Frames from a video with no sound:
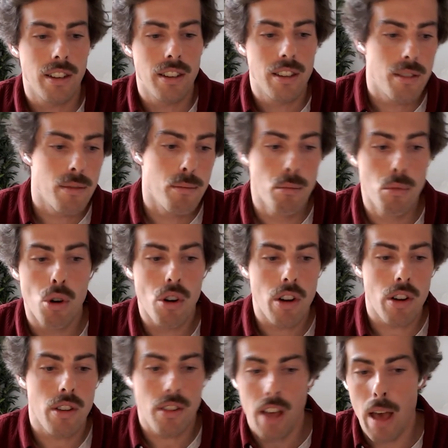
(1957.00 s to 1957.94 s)
more
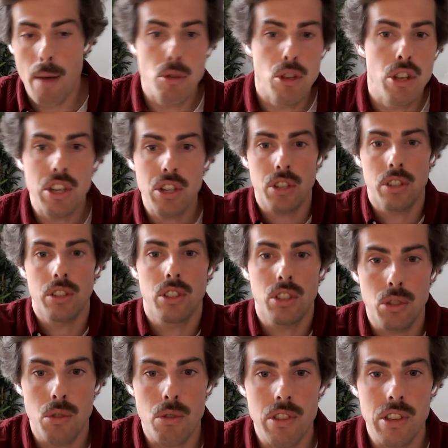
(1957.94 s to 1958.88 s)
ammunitions
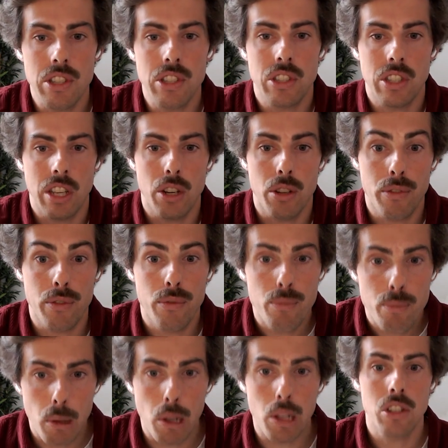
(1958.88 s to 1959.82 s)
to these kind of
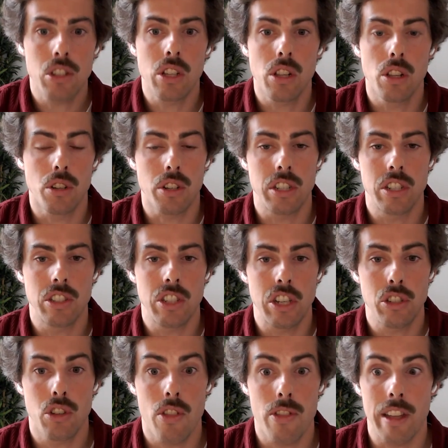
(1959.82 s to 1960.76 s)
political
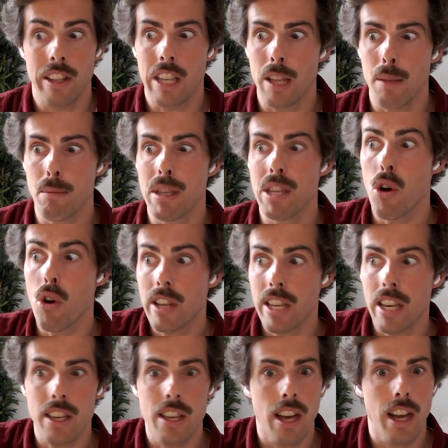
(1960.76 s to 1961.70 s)
organizations that can be,
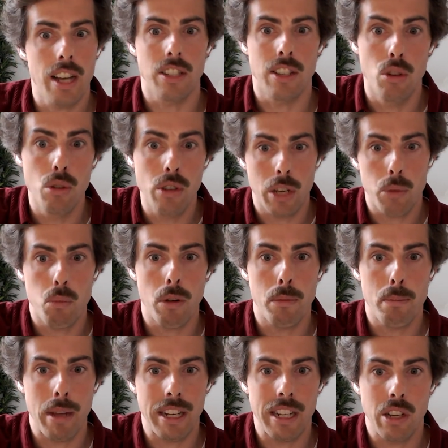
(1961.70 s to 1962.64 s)
okay, guys, look at what
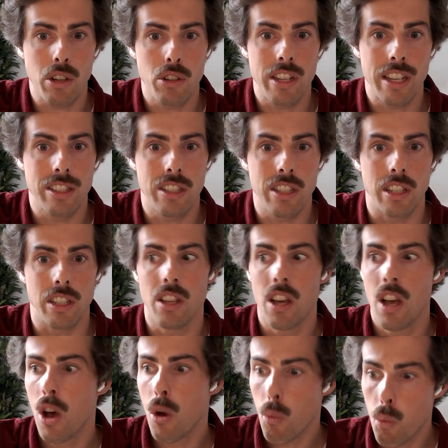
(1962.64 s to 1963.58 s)
Patagonia did.
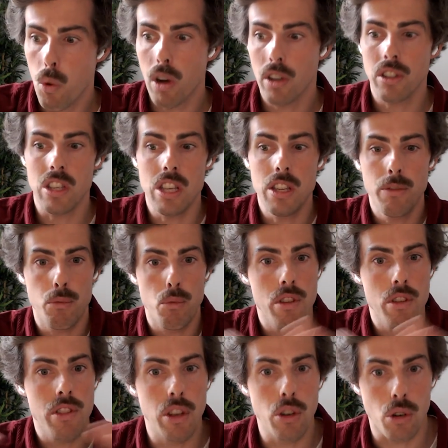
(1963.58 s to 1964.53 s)
What if
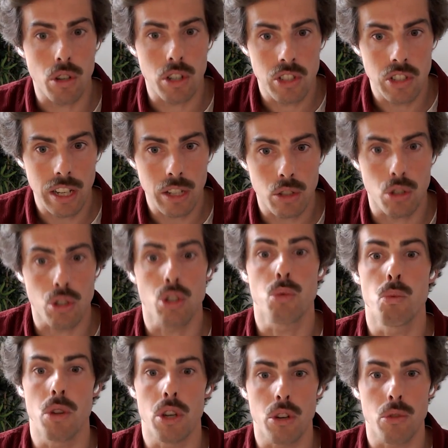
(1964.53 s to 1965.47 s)
within our sectors
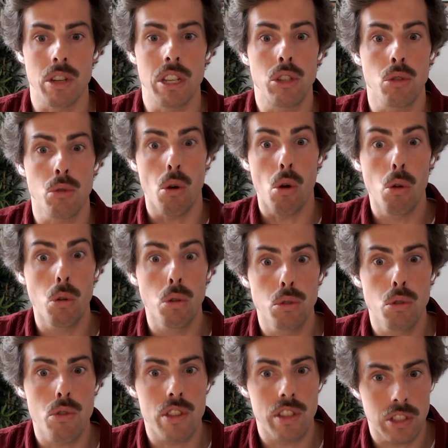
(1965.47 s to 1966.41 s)
we agree to all
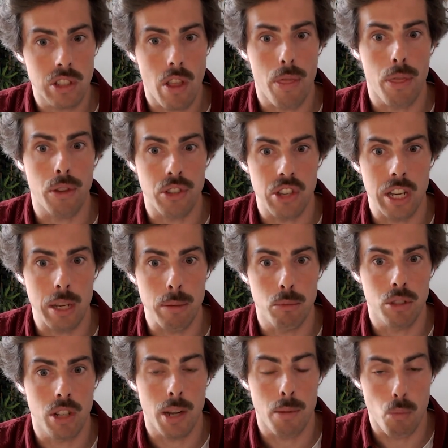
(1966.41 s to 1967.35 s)
do this at the same
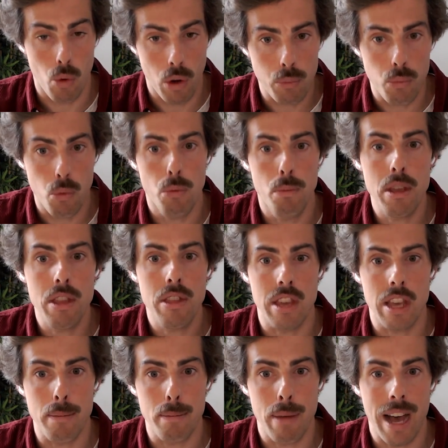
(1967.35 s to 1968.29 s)
time? What would be the
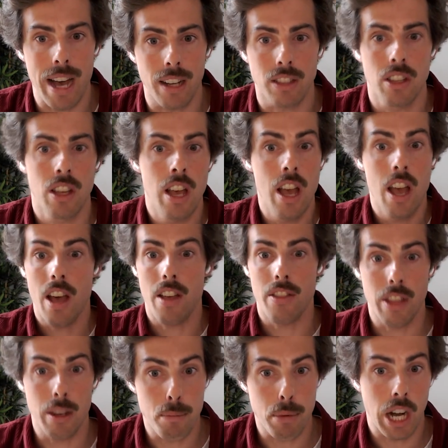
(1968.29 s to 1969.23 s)
impact? And
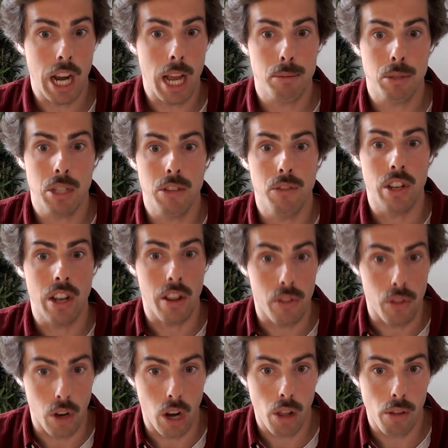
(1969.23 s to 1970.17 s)
then perhaps even at
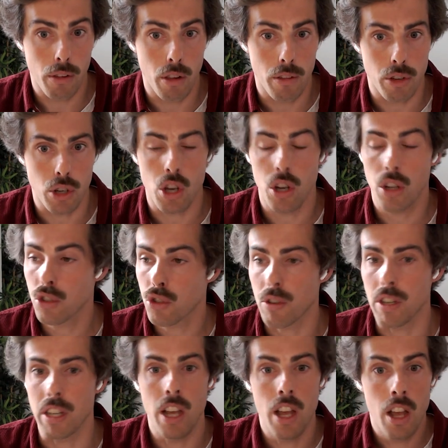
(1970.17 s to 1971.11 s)
the level of a
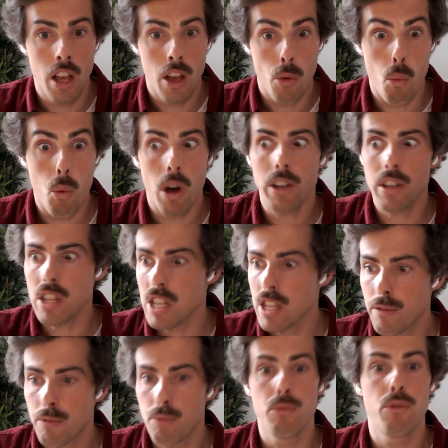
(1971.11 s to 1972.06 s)
country, what
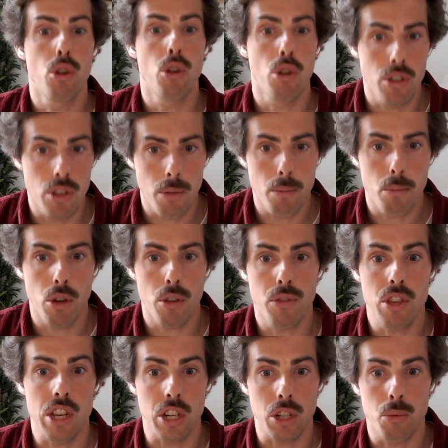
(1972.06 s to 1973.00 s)
if for a number of
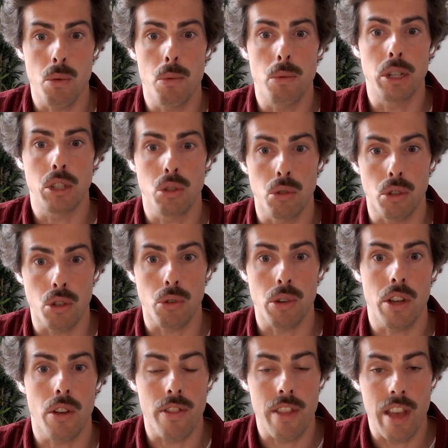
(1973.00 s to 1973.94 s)
years we were to agree
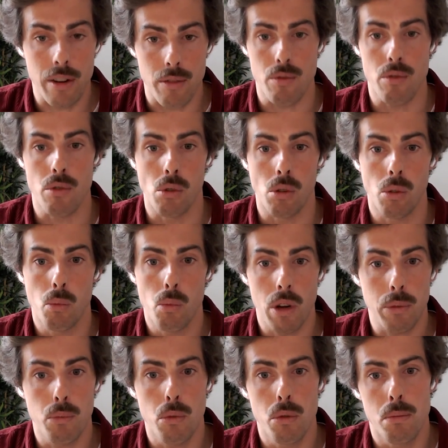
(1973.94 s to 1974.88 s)
on that rule?
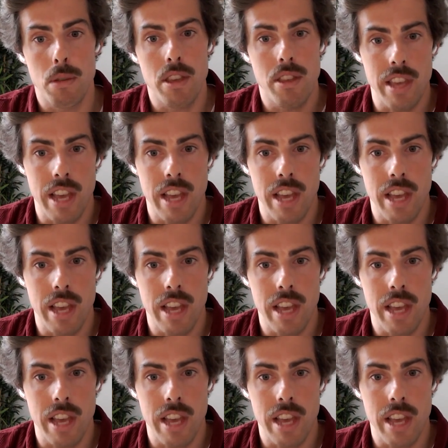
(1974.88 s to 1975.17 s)
What would be the